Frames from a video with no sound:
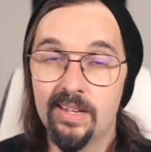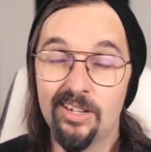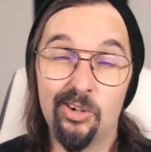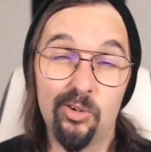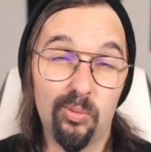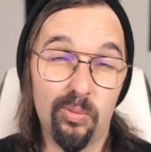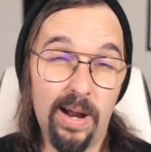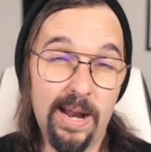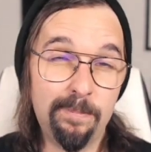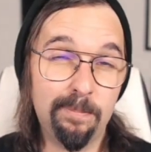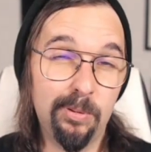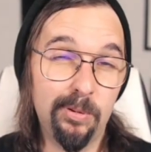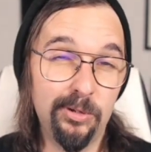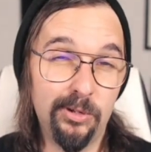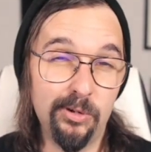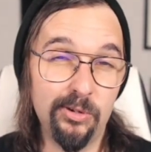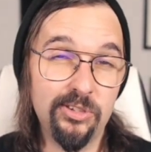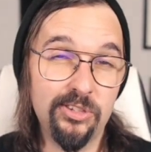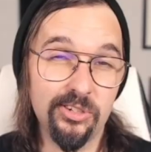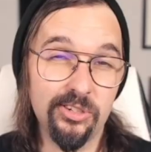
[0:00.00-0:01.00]
Great
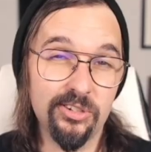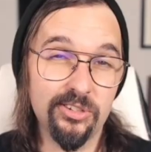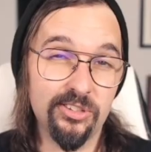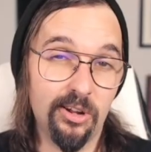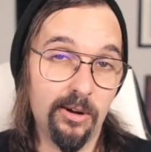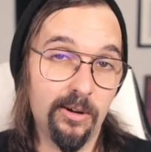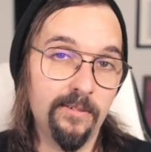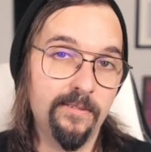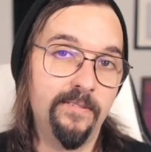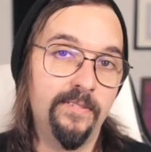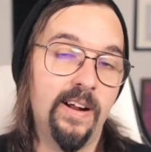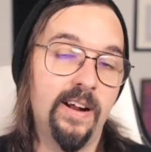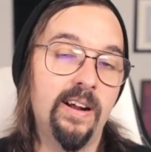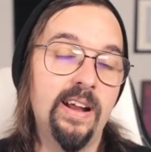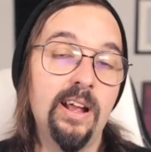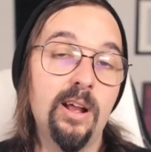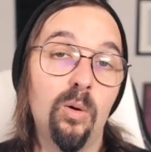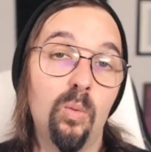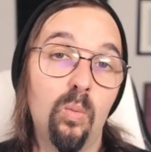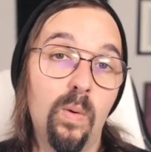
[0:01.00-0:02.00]
producers are
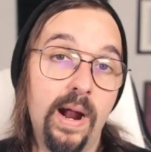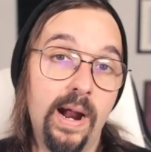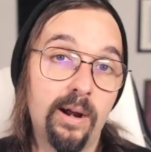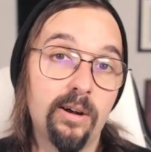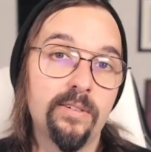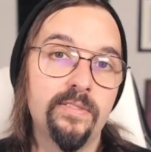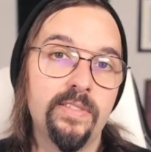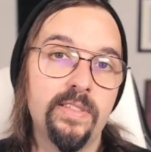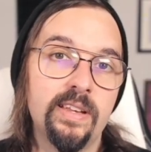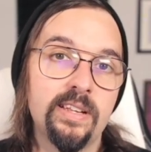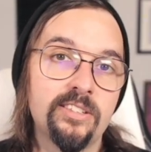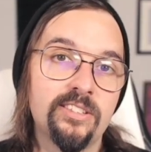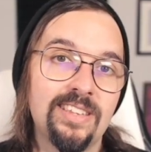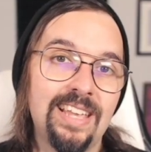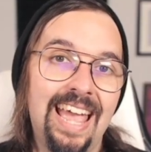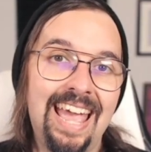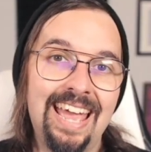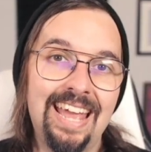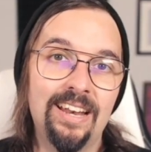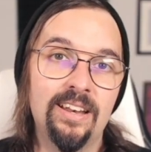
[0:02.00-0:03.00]
very aware of this,
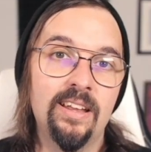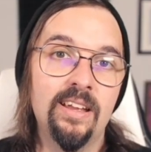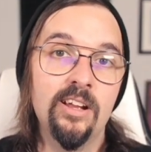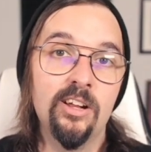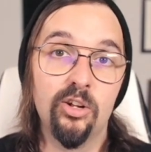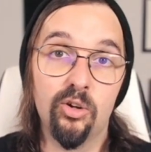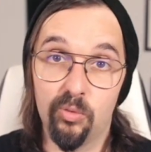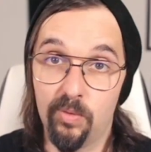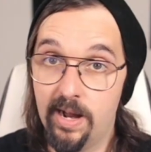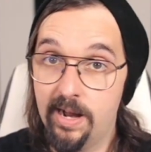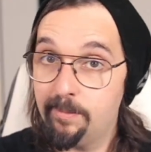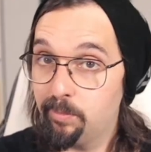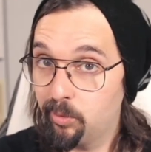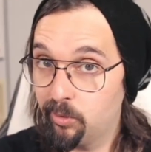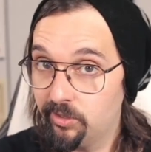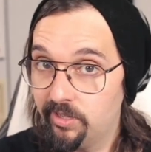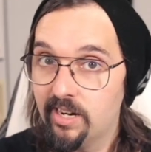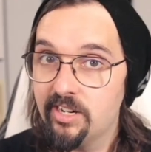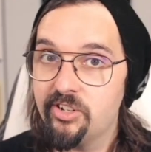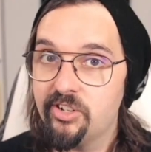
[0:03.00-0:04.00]
and great
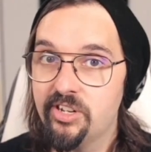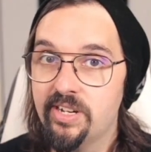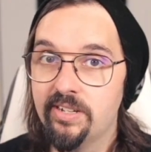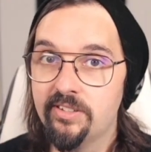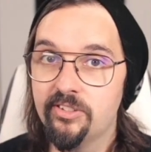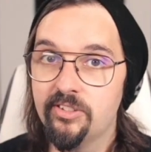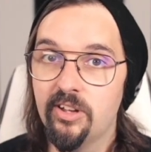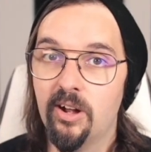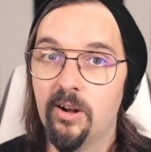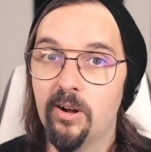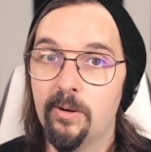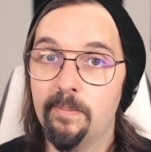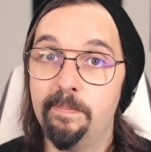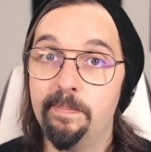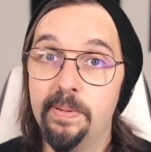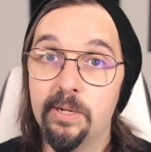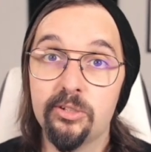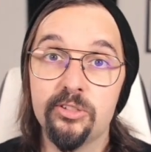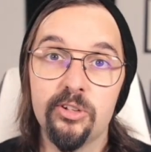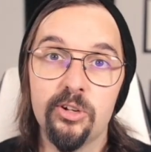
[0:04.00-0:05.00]
productions are
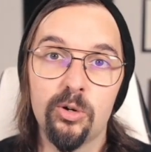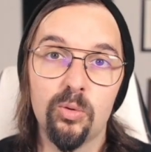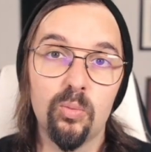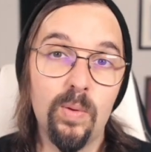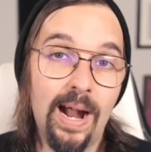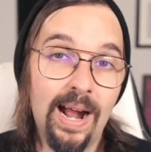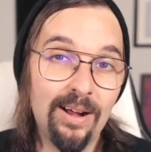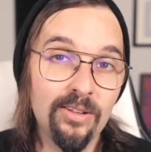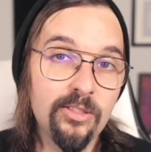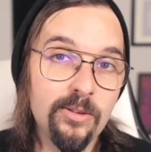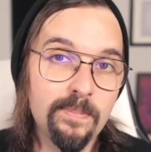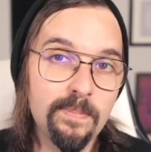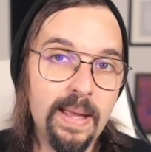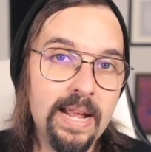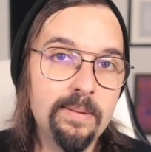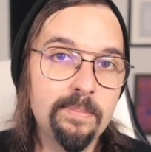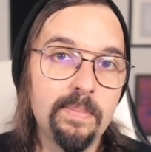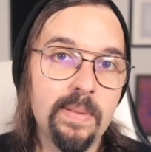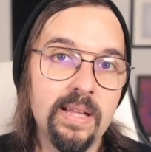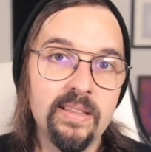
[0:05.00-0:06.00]
built around the
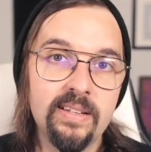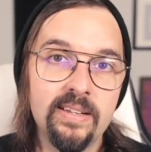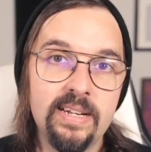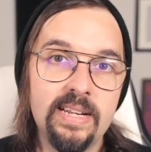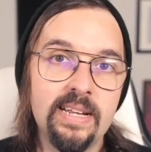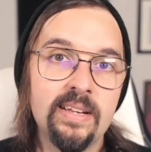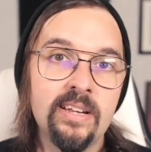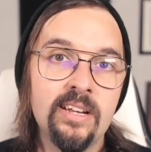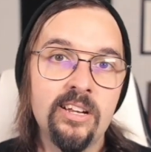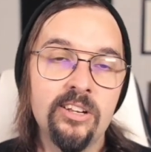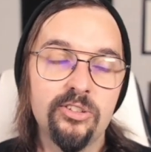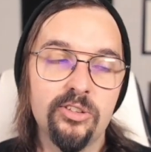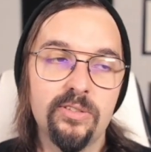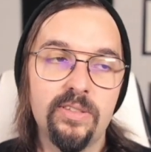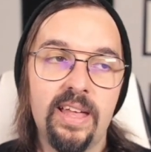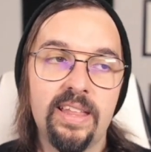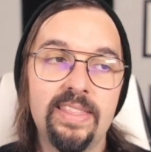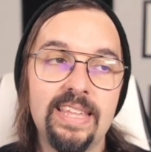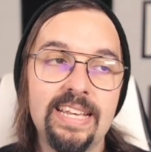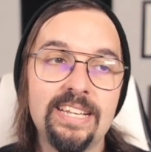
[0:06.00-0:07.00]
main melody so
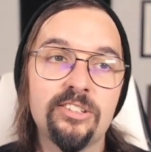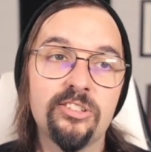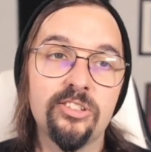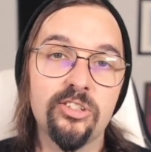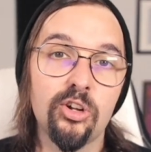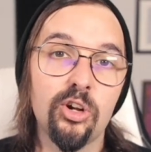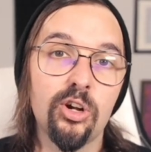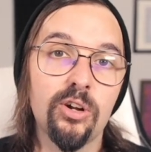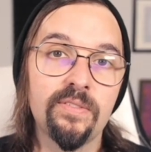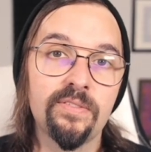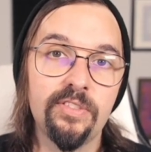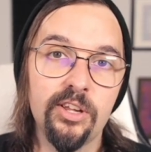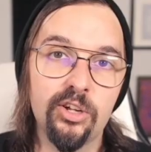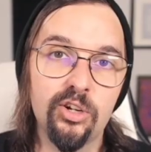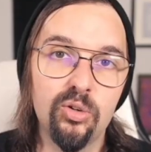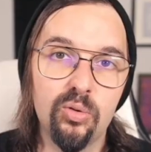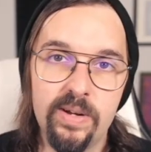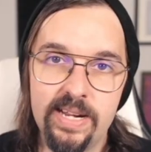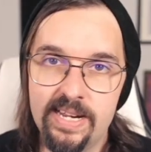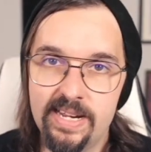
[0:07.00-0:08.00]
that they serve the
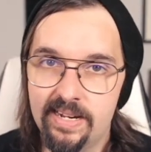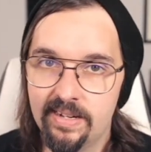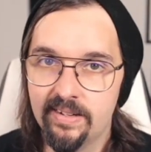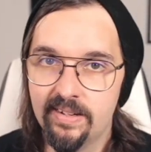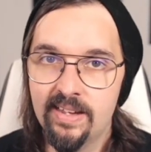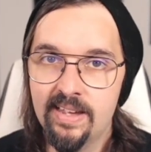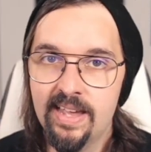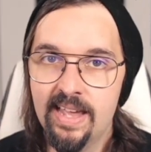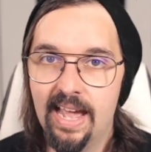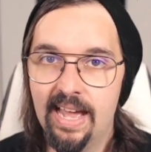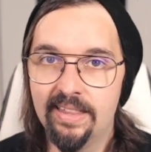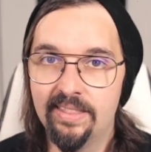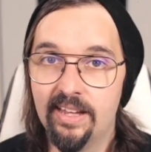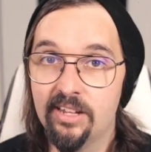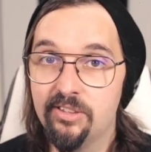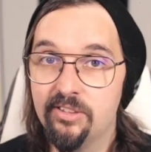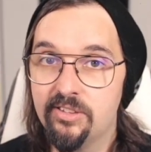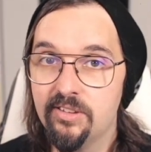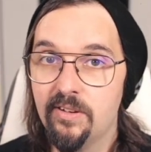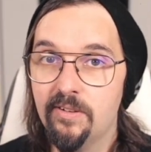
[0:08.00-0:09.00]
queen, and
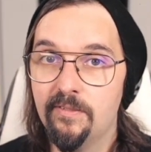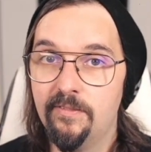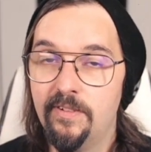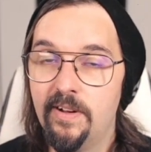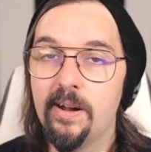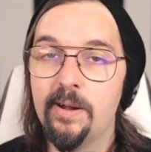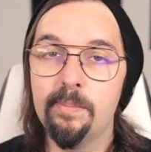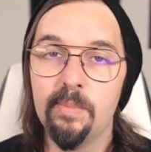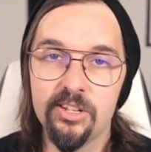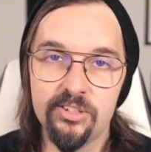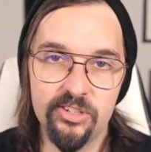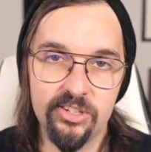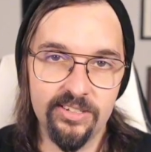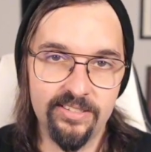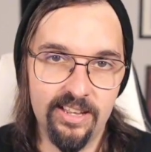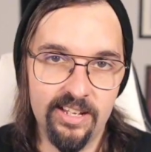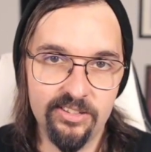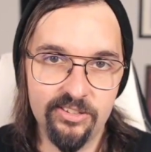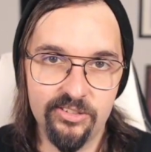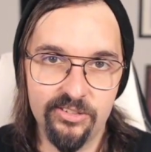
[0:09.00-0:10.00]
that's very much
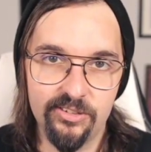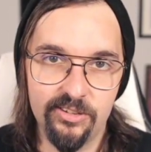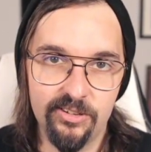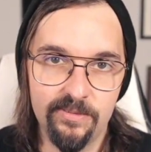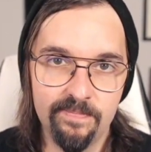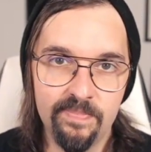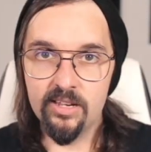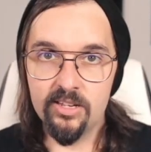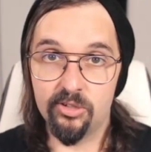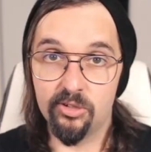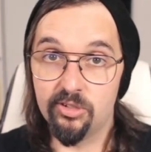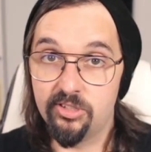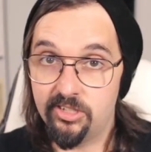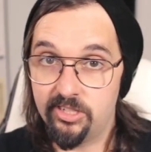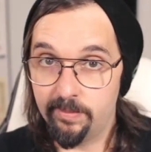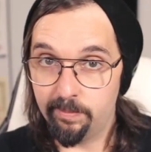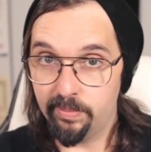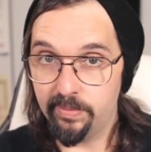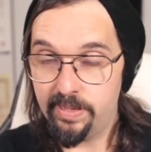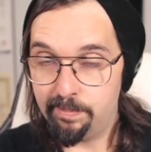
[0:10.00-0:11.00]
intentional. So
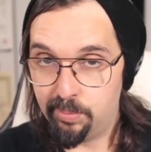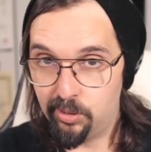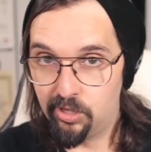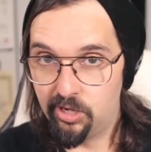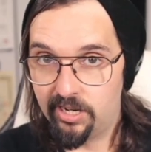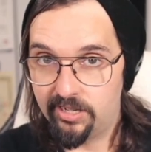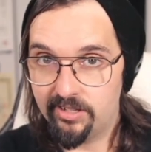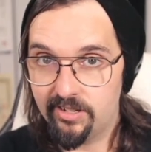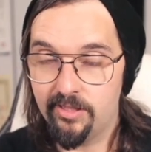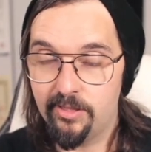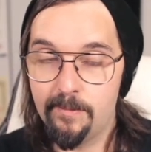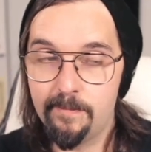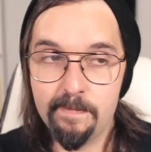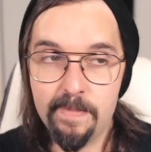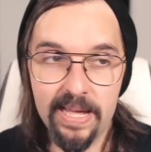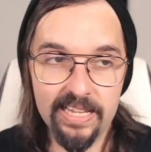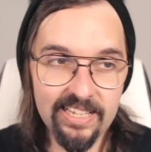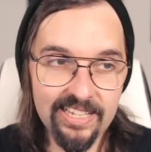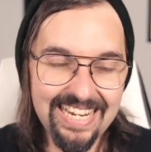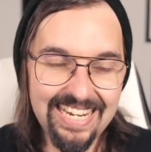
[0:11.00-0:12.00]
simply put, the
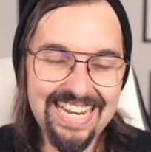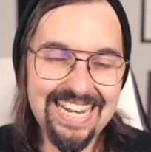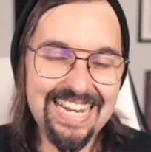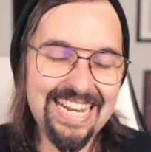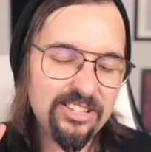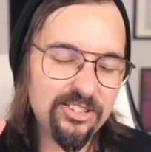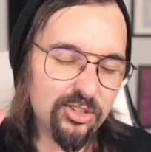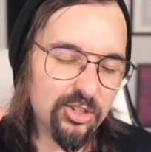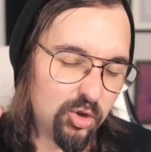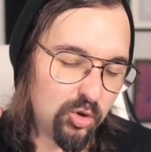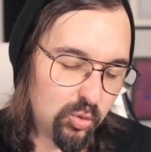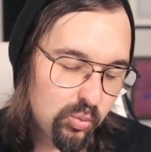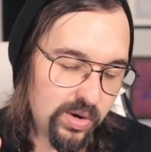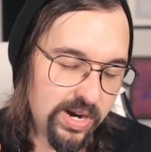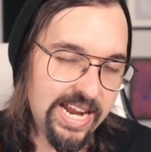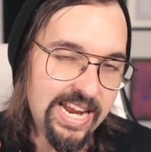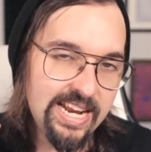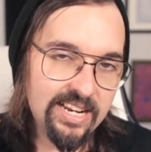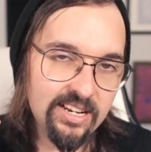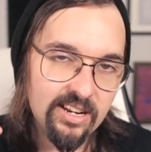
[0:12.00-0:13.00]
melody is
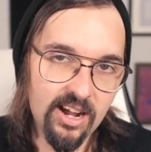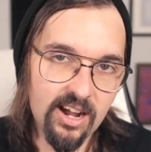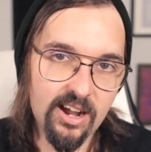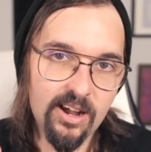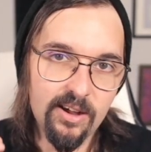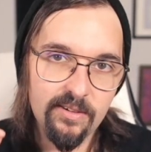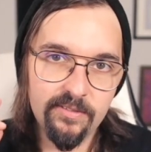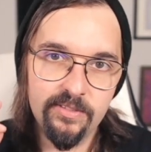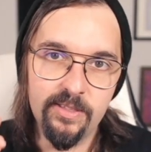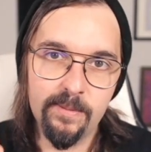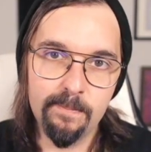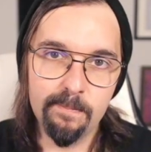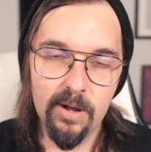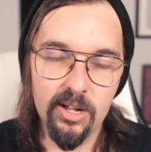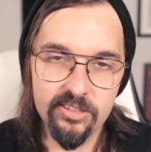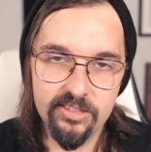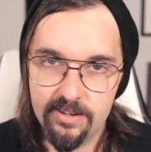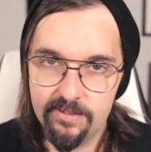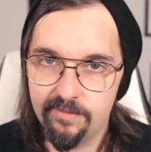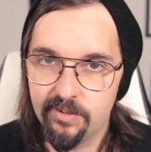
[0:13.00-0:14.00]
queen of the
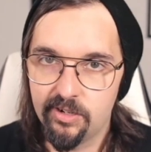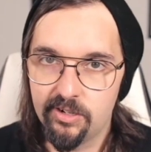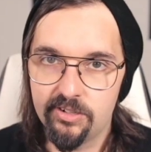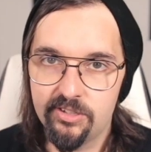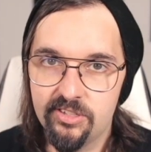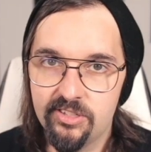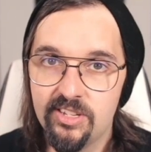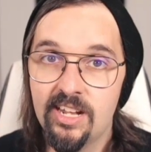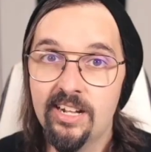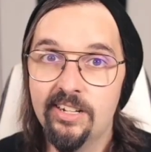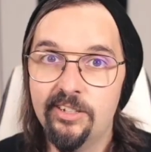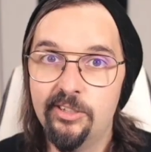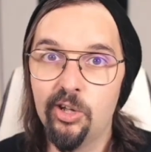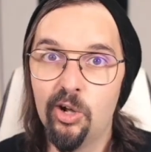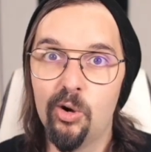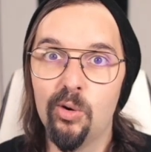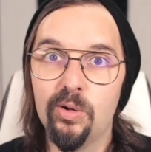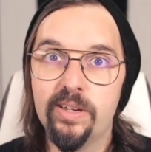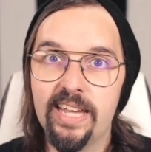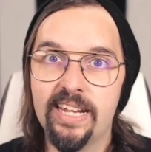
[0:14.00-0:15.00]
multiverse.
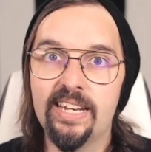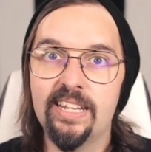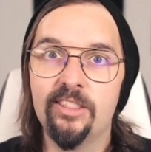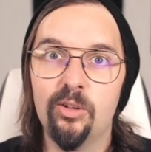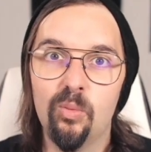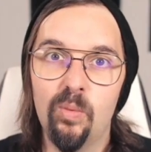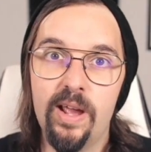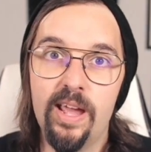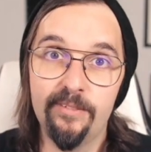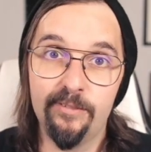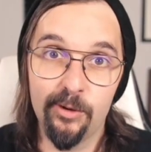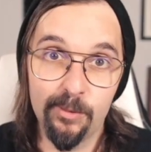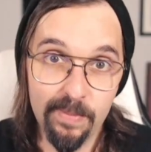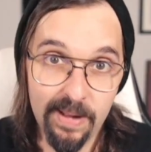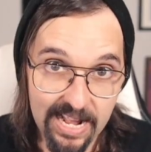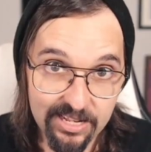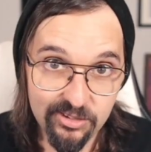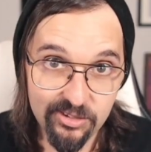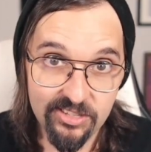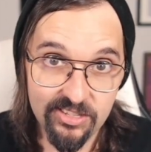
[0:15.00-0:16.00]
Don't get in the way of her
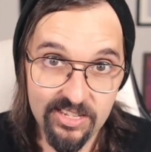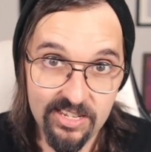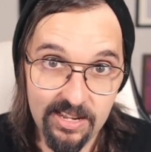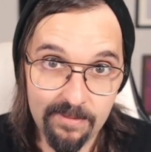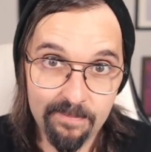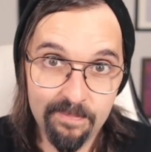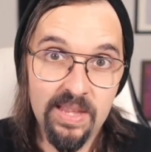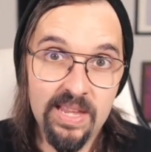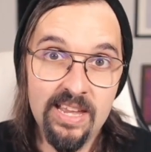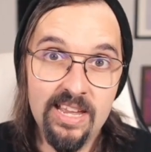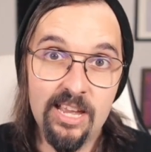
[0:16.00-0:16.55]
majesty.